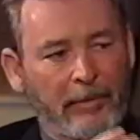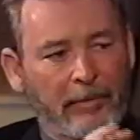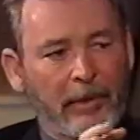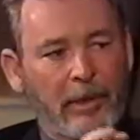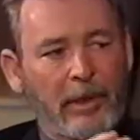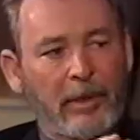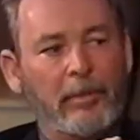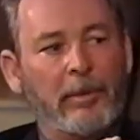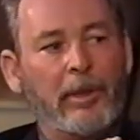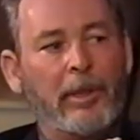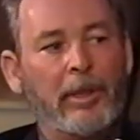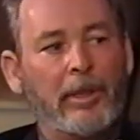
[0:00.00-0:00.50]

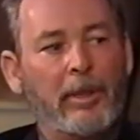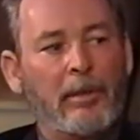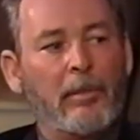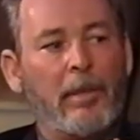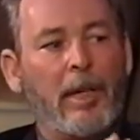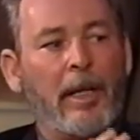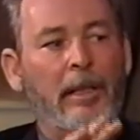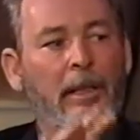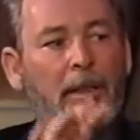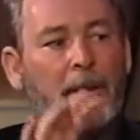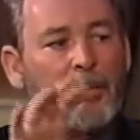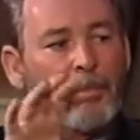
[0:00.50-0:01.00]
come into the
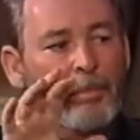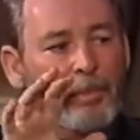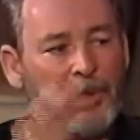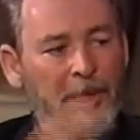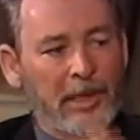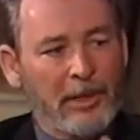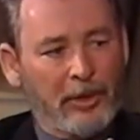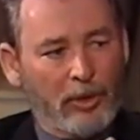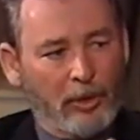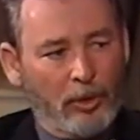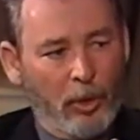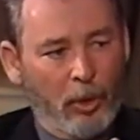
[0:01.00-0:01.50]
mind, be
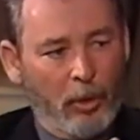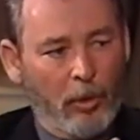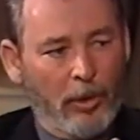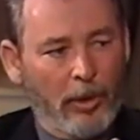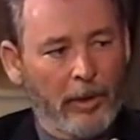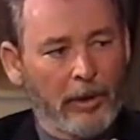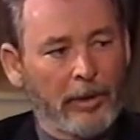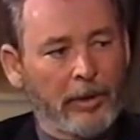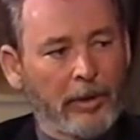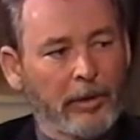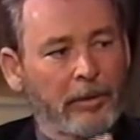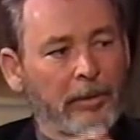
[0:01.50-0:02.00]

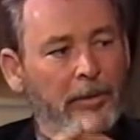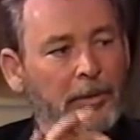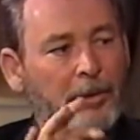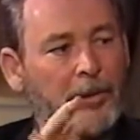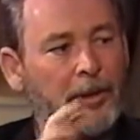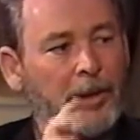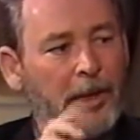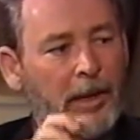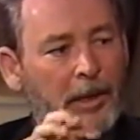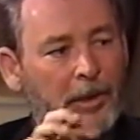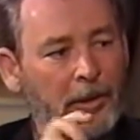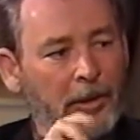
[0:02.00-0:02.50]
stored,
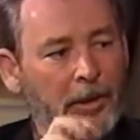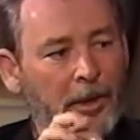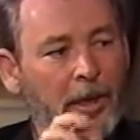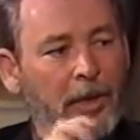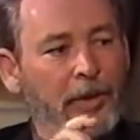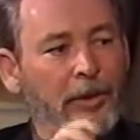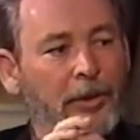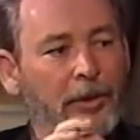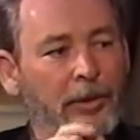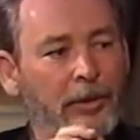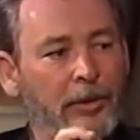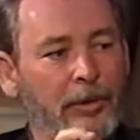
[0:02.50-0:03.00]
held
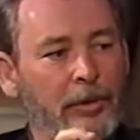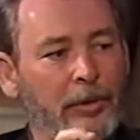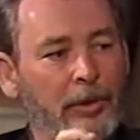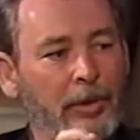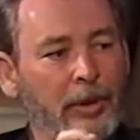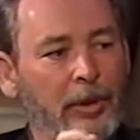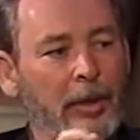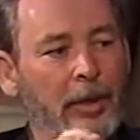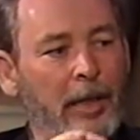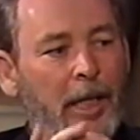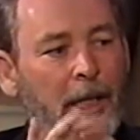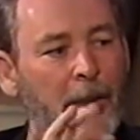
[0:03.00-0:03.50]
on to,
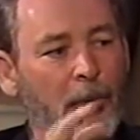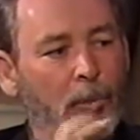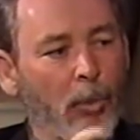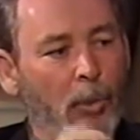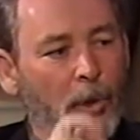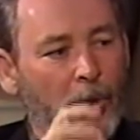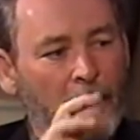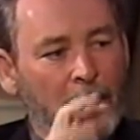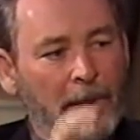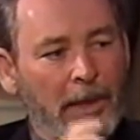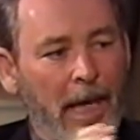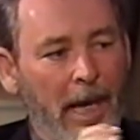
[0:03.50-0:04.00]
mm-hmm. and
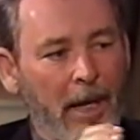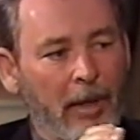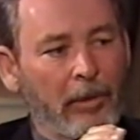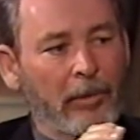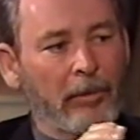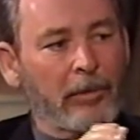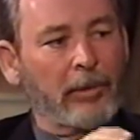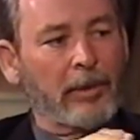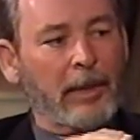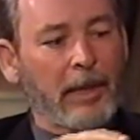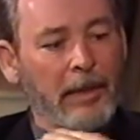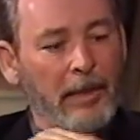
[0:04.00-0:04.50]
worked
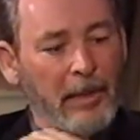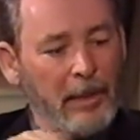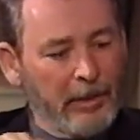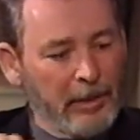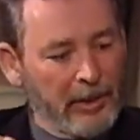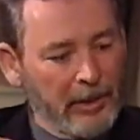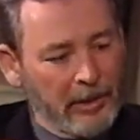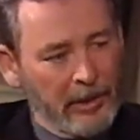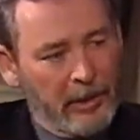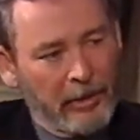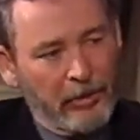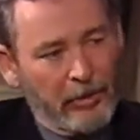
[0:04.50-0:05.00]
out, and then
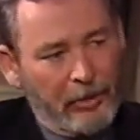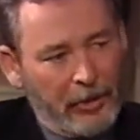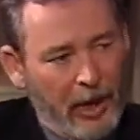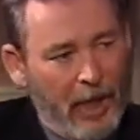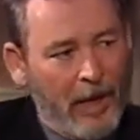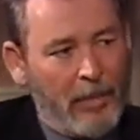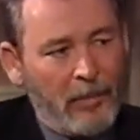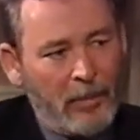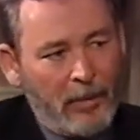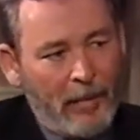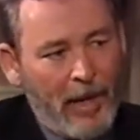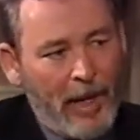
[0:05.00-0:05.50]
still
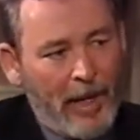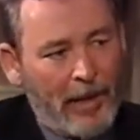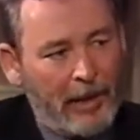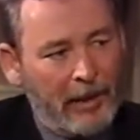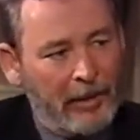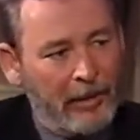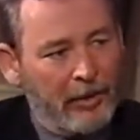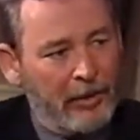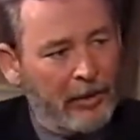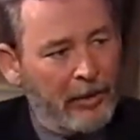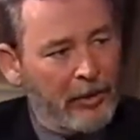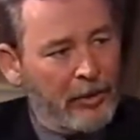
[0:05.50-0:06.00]
jammed back
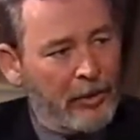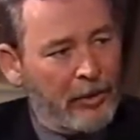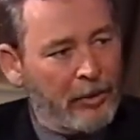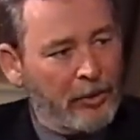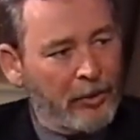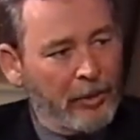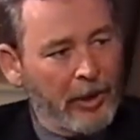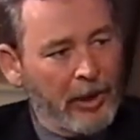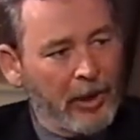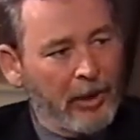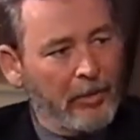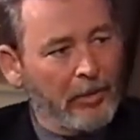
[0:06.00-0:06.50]
into the
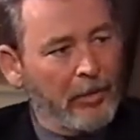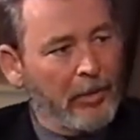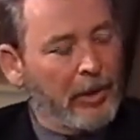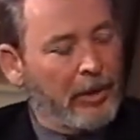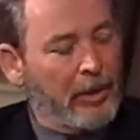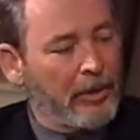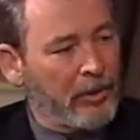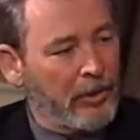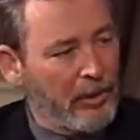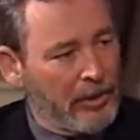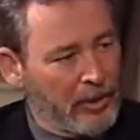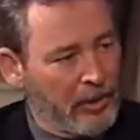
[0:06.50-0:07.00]
stream
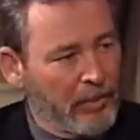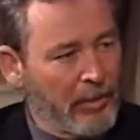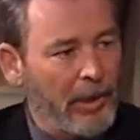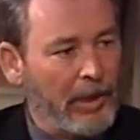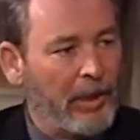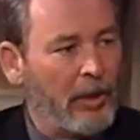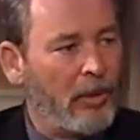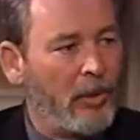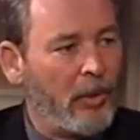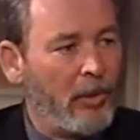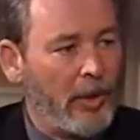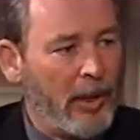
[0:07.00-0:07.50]
so as to make
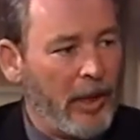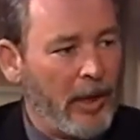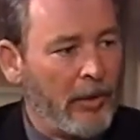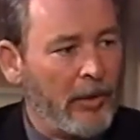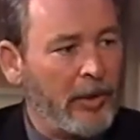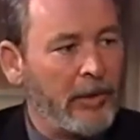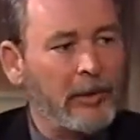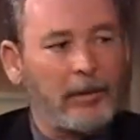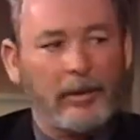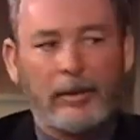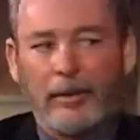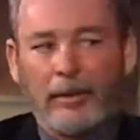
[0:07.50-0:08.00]
a
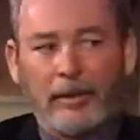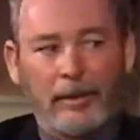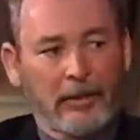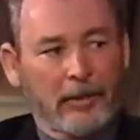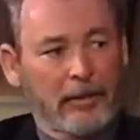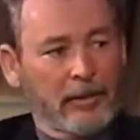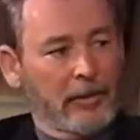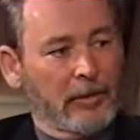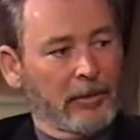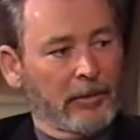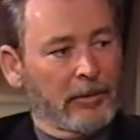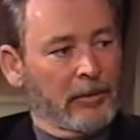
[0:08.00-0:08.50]
coherent
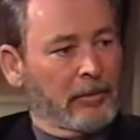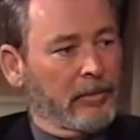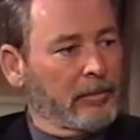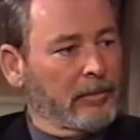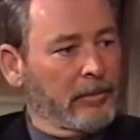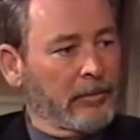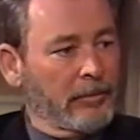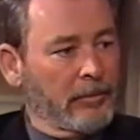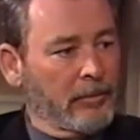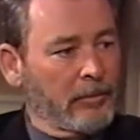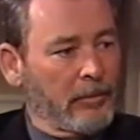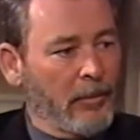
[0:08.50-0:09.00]

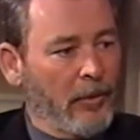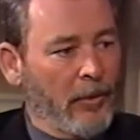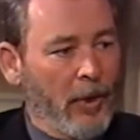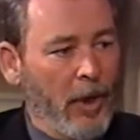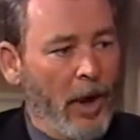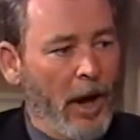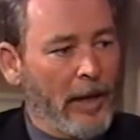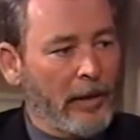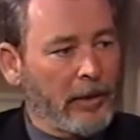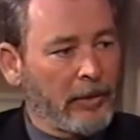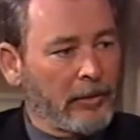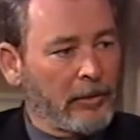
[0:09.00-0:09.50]

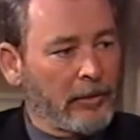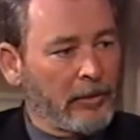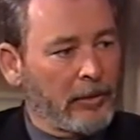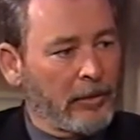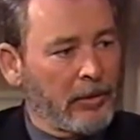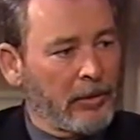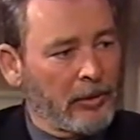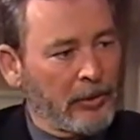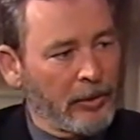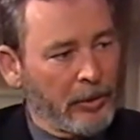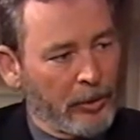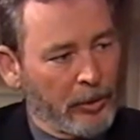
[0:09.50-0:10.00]
thought
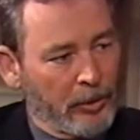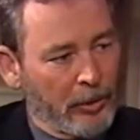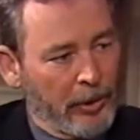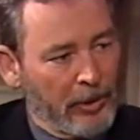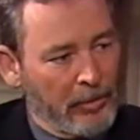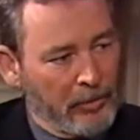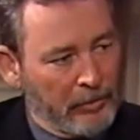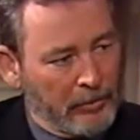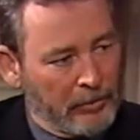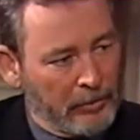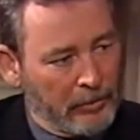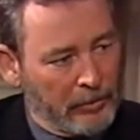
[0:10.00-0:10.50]

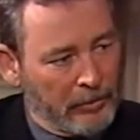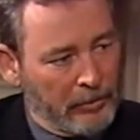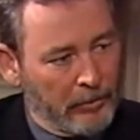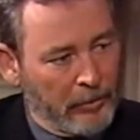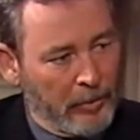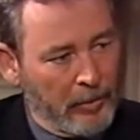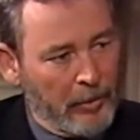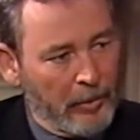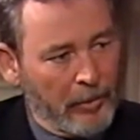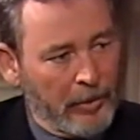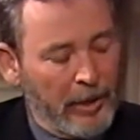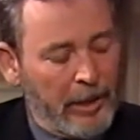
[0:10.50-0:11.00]
stream
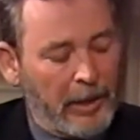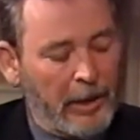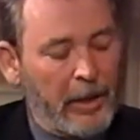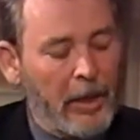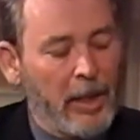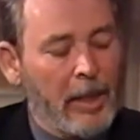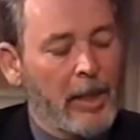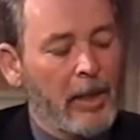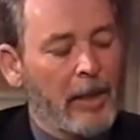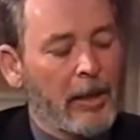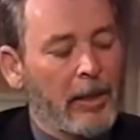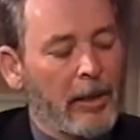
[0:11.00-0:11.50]
from the reading.
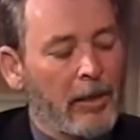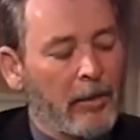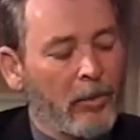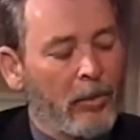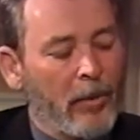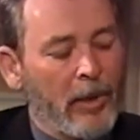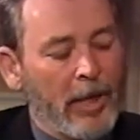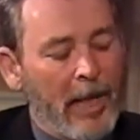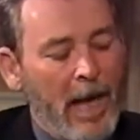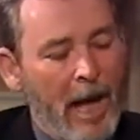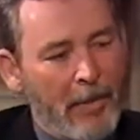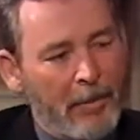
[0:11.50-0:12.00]

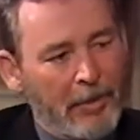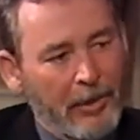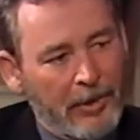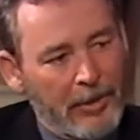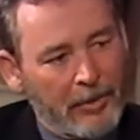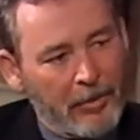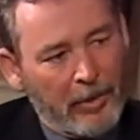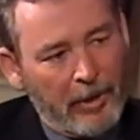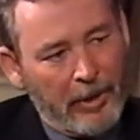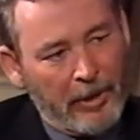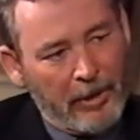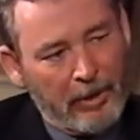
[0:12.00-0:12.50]
What
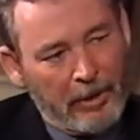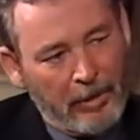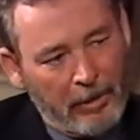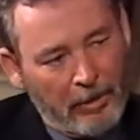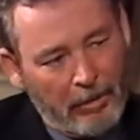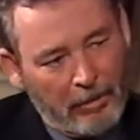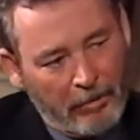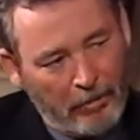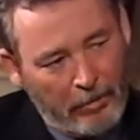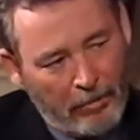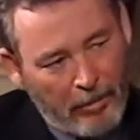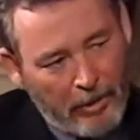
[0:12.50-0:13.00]
happens when
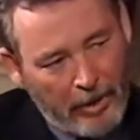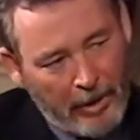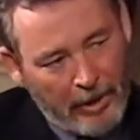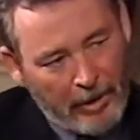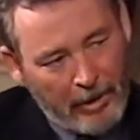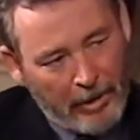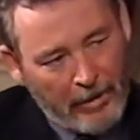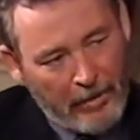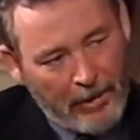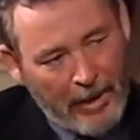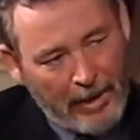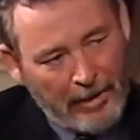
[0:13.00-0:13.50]

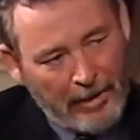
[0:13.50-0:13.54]
when that